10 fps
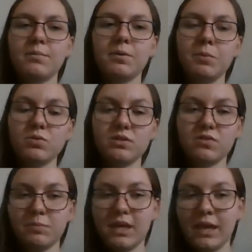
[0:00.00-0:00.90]
but most
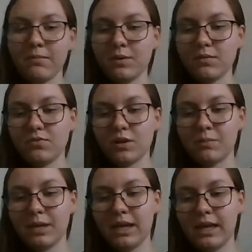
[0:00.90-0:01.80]
of them came
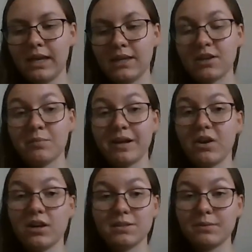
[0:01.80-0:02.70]
from a nearby
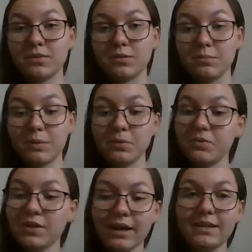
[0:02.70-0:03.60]
hospital and people
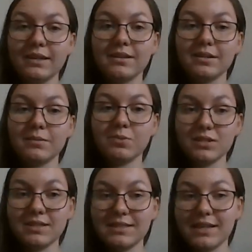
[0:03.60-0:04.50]
who died in the
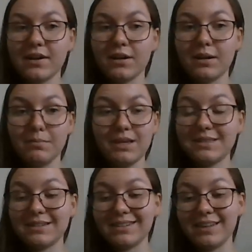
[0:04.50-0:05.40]
prisons there. And
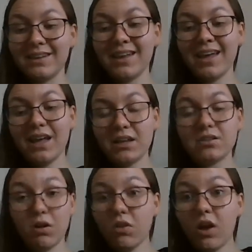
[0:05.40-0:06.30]
basically,
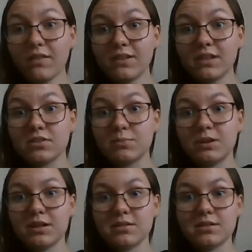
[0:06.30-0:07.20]
a lot of these are
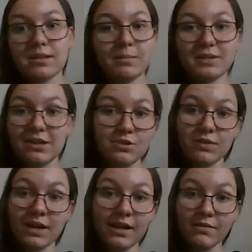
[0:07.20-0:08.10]
because the cemeteries
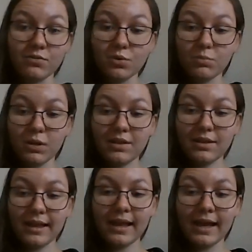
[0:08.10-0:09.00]
ran out of room.
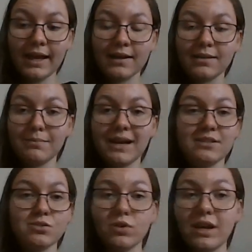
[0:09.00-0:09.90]
They had
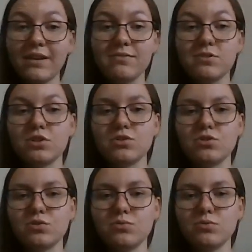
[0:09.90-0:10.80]
mass graves
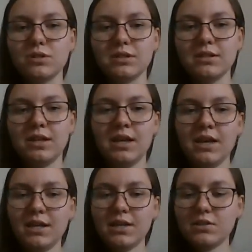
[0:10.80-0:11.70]
due
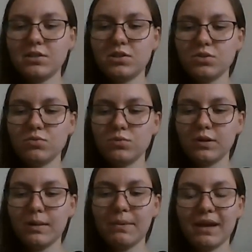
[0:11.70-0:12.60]

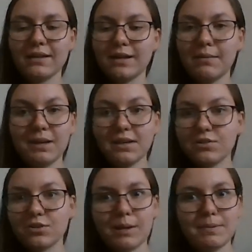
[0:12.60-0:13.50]
to
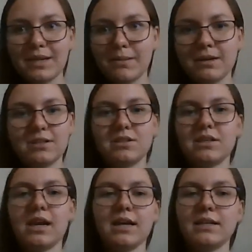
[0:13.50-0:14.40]
pandemics or epidemics,
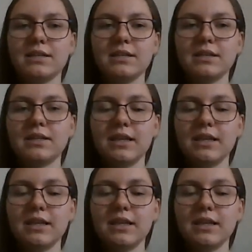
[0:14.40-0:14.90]
and